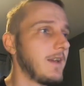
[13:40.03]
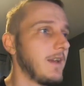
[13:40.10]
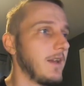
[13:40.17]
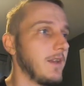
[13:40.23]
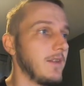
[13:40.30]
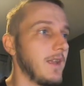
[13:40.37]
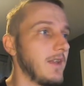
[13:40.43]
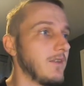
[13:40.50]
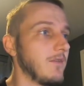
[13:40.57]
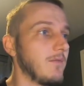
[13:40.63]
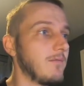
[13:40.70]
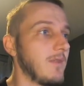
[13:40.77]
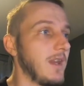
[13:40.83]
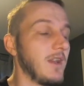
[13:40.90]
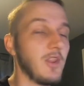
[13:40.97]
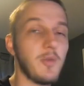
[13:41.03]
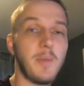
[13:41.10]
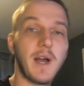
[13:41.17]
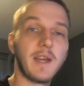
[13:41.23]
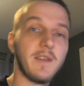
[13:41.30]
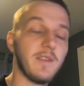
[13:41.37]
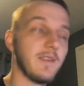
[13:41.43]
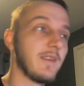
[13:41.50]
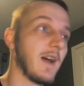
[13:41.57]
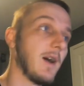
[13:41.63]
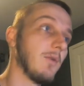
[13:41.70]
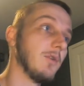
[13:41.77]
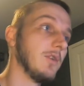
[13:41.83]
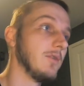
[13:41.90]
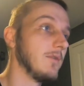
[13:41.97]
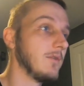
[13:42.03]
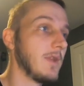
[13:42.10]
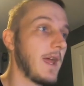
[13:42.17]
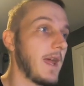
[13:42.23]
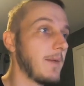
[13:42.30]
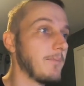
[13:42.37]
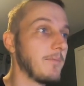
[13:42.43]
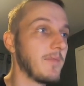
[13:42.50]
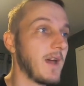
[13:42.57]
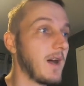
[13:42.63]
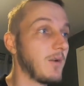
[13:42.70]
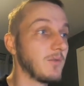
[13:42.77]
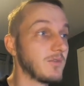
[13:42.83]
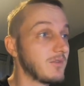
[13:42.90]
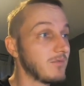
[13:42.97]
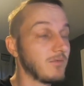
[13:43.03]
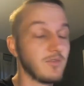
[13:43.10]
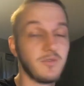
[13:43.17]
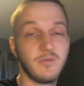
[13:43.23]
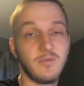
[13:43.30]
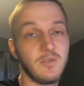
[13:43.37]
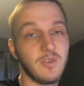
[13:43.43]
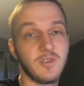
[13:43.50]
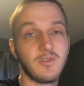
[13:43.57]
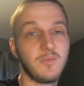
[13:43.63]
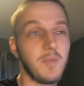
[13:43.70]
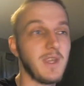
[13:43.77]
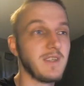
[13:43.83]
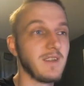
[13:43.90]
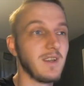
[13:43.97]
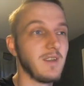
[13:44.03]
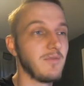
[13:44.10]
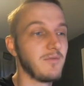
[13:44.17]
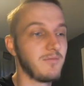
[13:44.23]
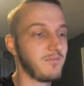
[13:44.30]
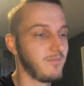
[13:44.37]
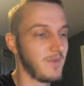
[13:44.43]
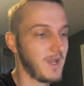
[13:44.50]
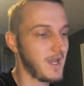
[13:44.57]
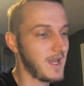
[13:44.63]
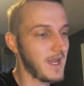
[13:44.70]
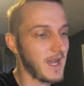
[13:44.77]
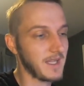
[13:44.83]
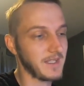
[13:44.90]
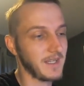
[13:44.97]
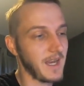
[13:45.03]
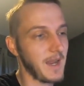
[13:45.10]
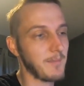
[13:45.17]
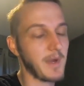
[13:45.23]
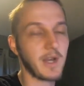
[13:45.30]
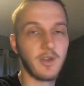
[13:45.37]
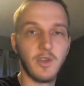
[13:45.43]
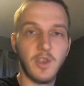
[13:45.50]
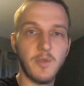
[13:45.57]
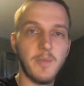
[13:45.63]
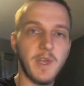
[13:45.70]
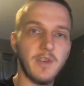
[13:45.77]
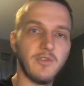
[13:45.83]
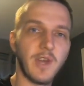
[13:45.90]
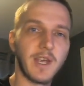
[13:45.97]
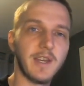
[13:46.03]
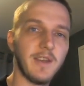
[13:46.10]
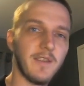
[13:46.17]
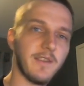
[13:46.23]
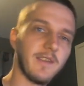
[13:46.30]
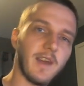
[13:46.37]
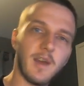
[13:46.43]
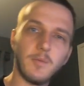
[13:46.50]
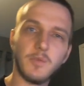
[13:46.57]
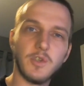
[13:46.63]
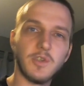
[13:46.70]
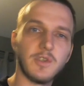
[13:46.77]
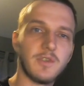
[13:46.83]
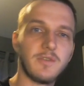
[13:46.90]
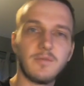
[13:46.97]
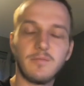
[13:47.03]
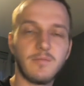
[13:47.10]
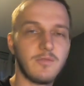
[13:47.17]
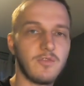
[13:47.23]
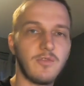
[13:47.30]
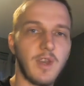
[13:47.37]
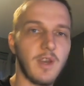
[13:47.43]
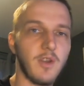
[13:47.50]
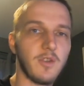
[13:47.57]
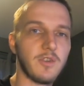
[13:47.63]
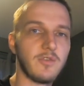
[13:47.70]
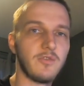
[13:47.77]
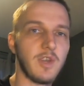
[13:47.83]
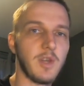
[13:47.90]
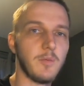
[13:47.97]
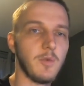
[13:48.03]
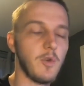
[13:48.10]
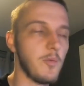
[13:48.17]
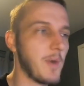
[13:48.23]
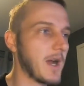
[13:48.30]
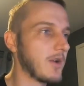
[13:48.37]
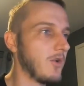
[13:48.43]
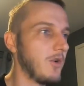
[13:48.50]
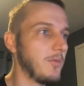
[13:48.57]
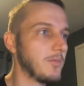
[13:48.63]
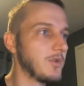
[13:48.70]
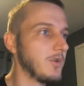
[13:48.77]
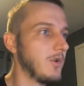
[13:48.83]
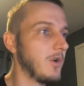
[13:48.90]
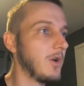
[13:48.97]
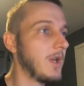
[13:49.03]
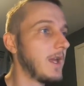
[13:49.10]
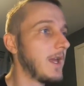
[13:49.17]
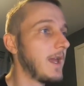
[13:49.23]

and then into the back of the town, and the house was just basically, as you came back onto the main drag into the town, we just straight along the street and we were back home. So